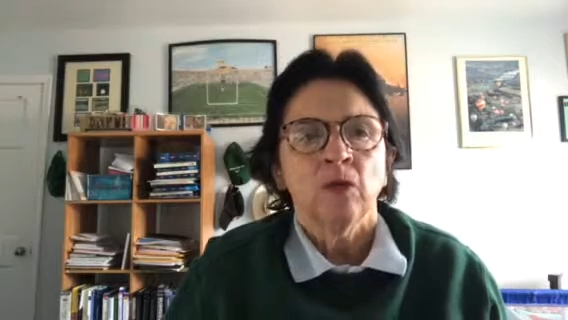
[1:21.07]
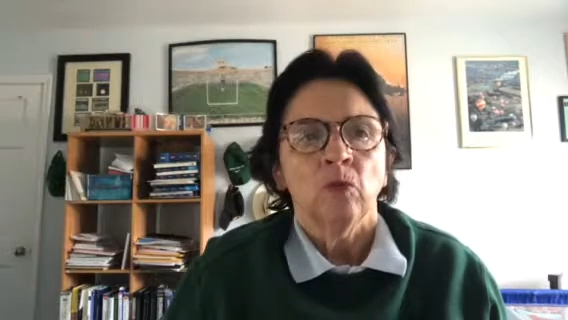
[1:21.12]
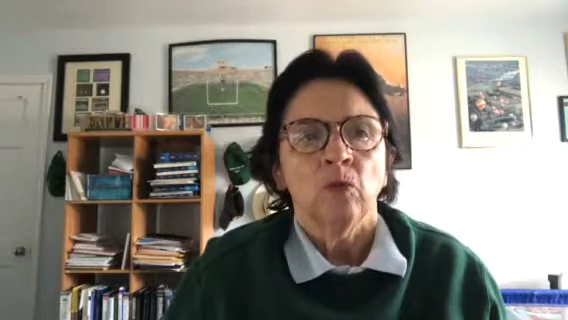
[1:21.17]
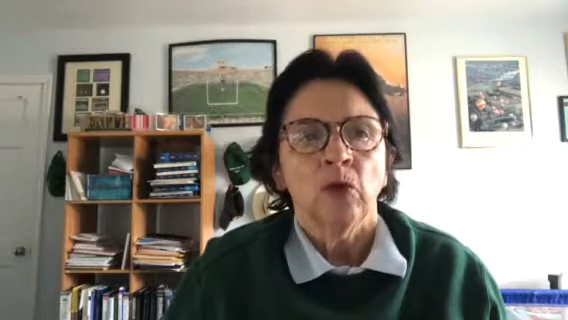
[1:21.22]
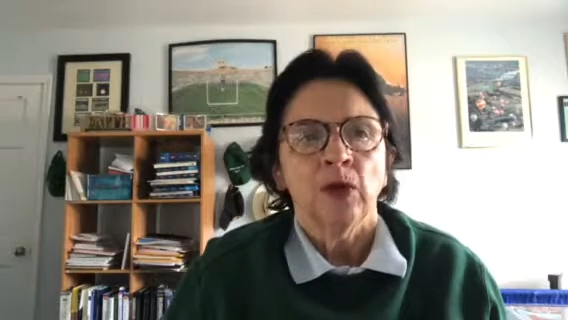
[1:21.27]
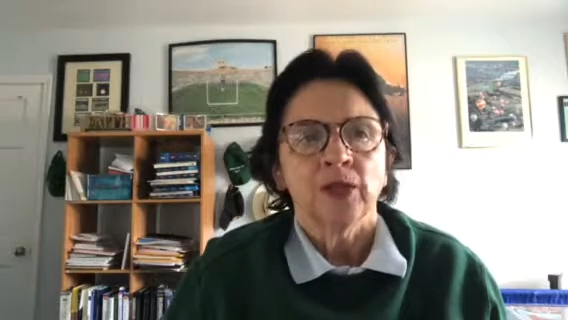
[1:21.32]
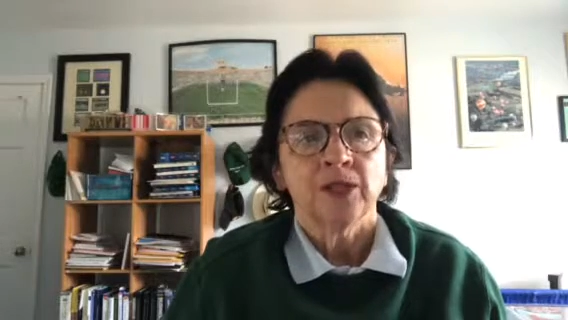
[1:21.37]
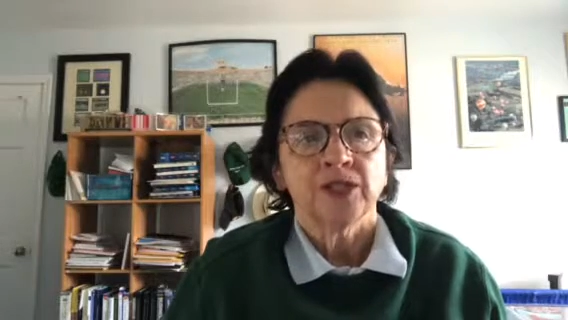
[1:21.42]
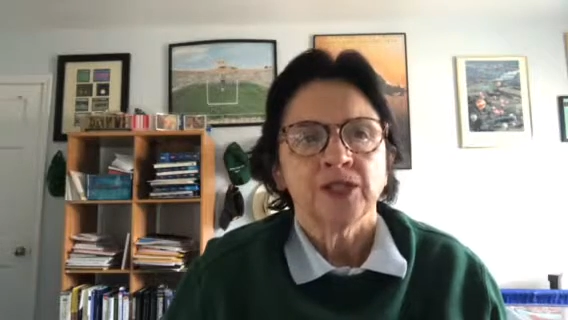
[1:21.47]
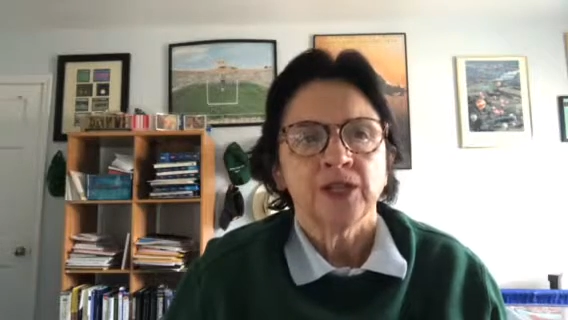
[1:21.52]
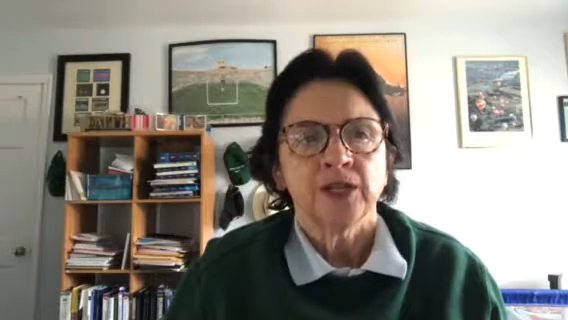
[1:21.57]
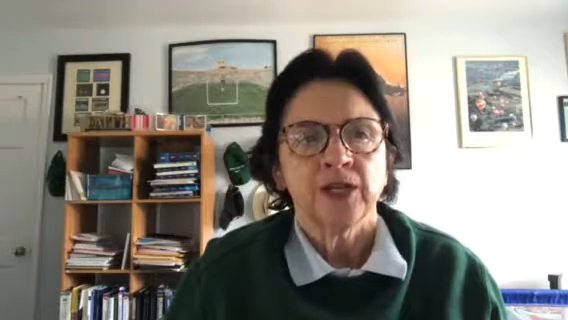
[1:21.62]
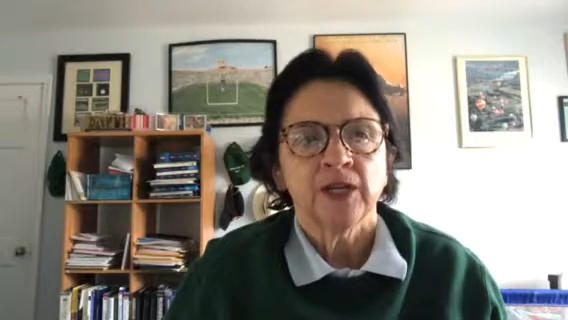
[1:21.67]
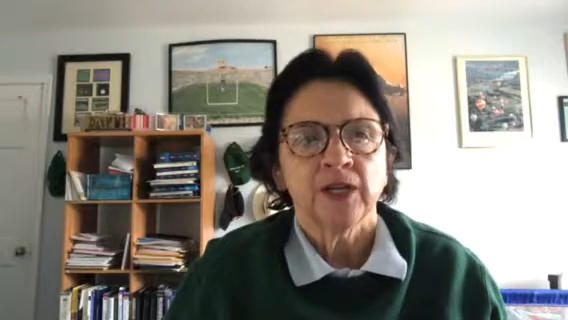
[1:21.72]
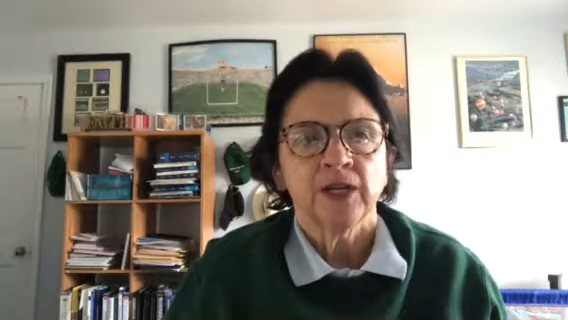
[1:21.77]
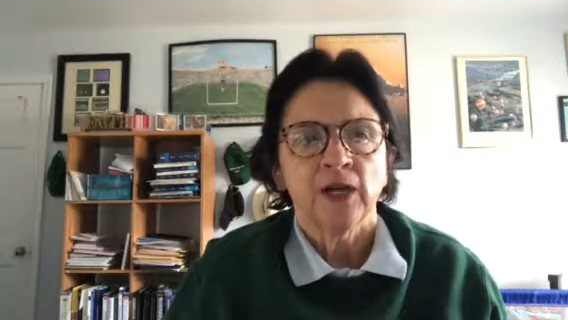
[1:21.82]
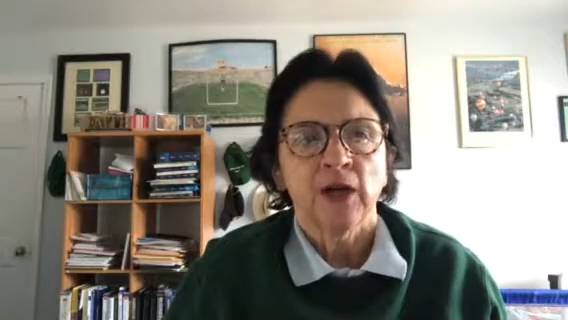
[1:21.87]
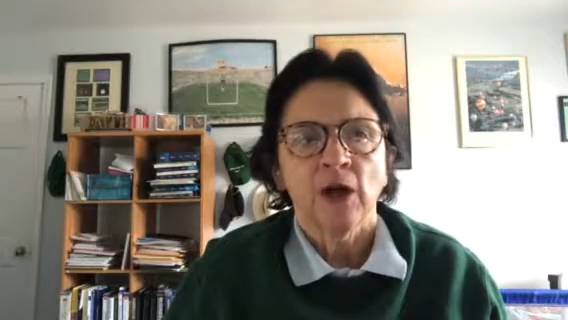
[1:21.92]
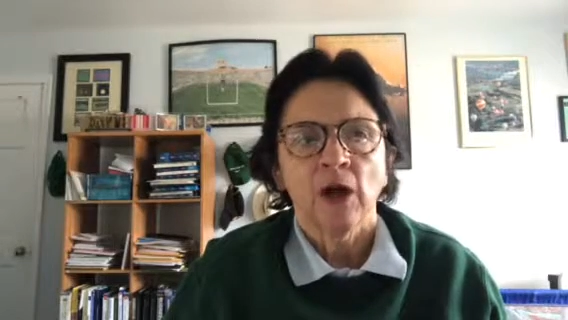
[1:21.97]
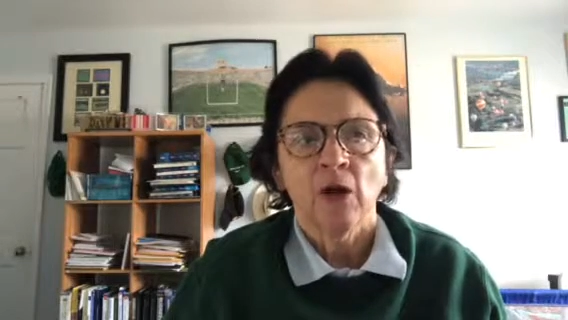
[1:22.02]
which
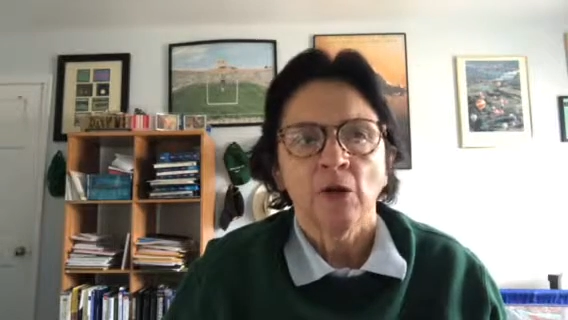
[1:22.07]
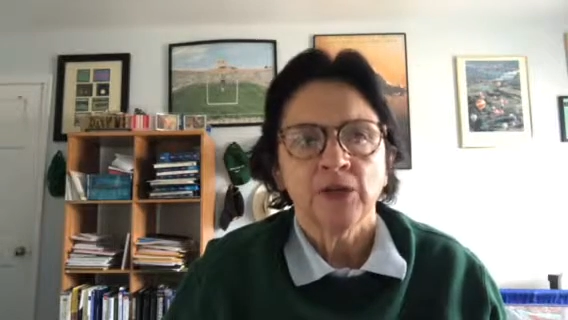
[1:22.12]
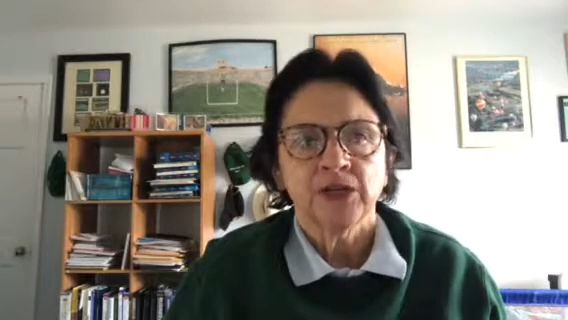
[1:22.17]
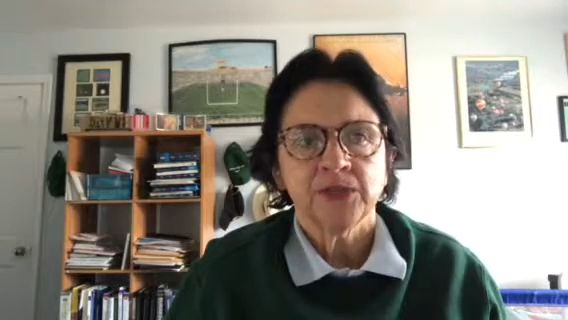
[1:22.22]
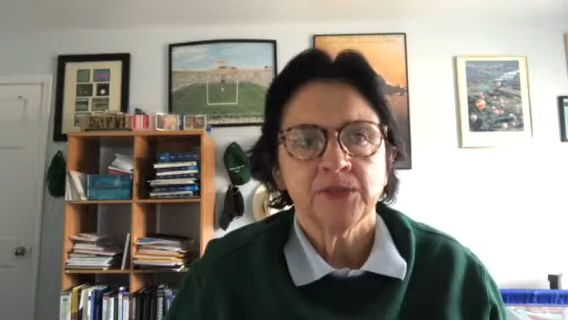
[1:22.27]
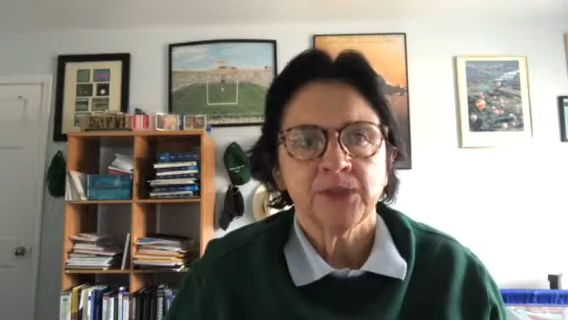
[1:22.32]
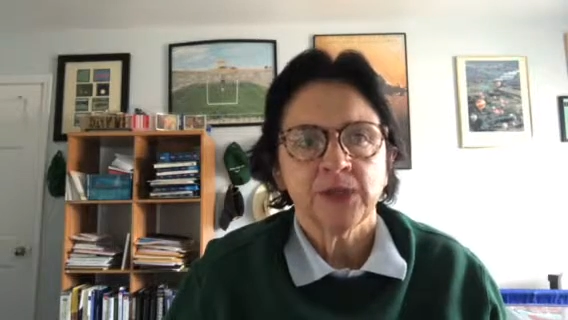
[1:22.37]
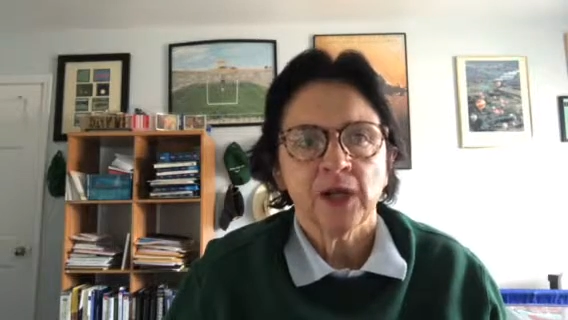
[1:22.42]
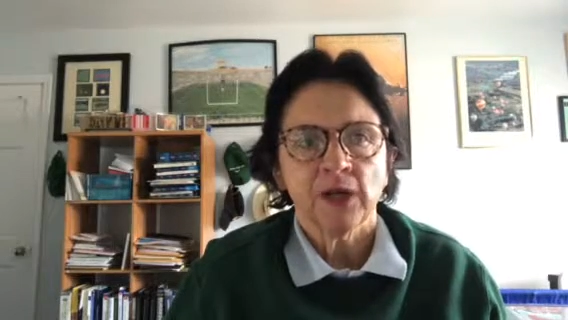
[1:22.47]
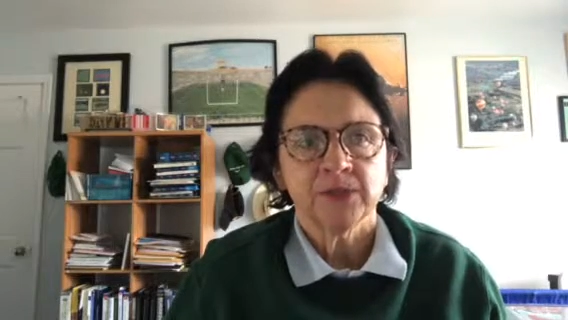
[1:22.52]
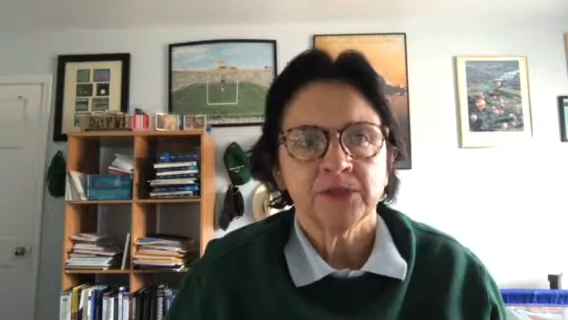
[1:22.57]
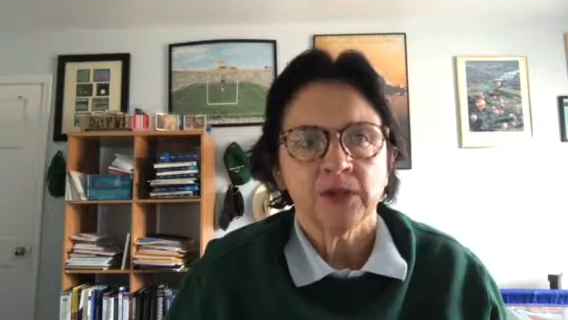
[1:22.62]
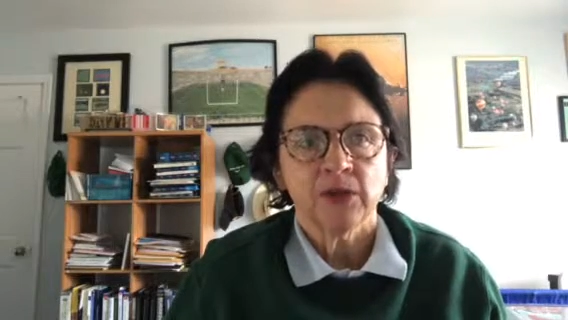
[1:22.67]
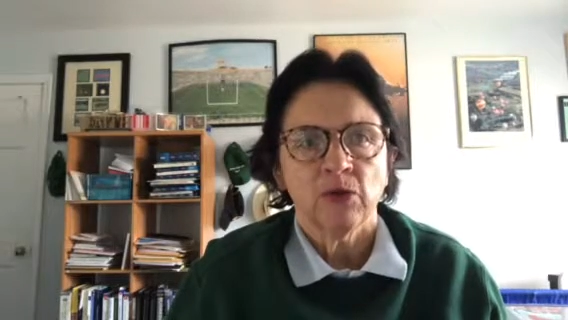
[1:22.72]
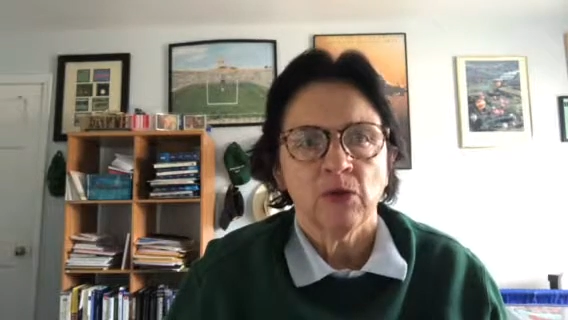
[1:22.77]
always becomes